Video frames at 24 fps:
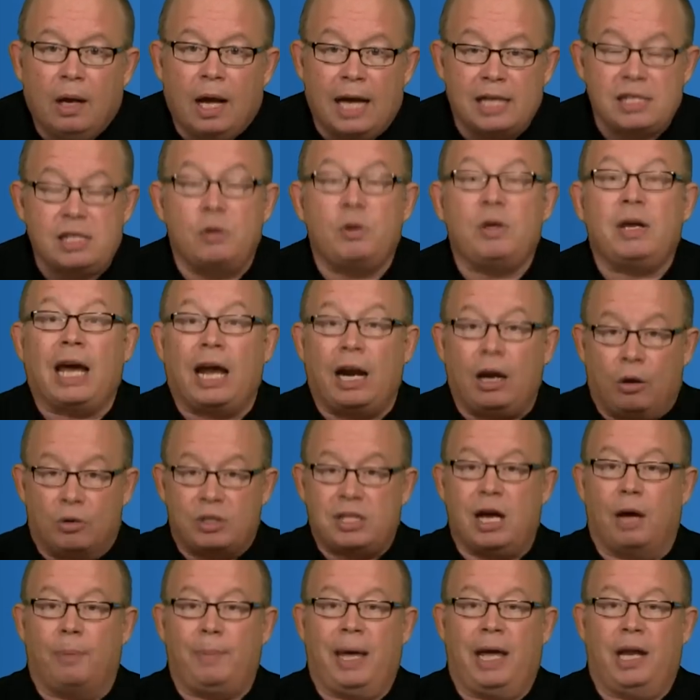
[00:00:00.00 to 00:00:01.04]
I said, you got to go
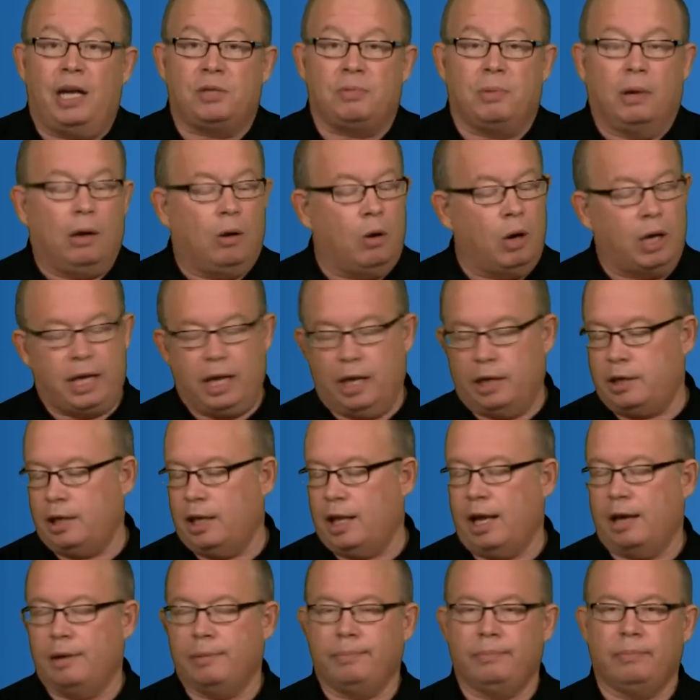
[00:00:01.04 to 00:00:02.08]
tell management. Oh, I can't do
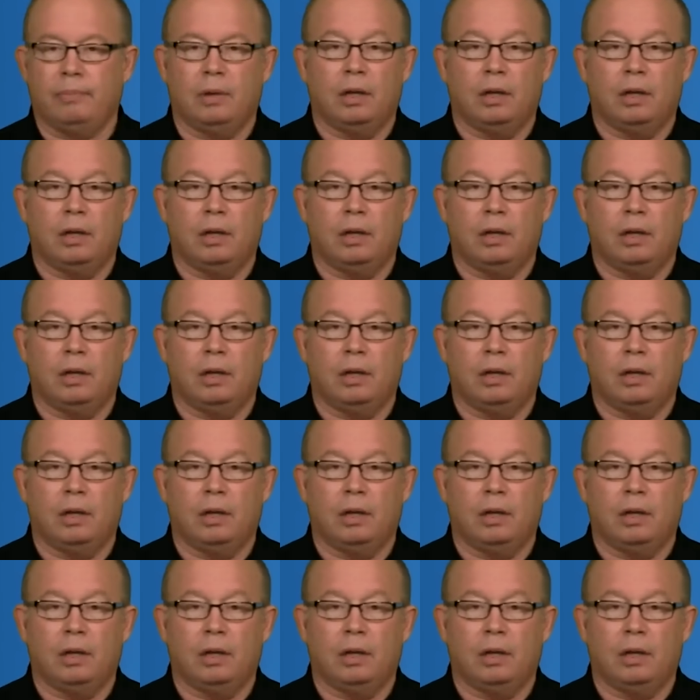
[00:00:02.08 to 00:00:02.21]
that.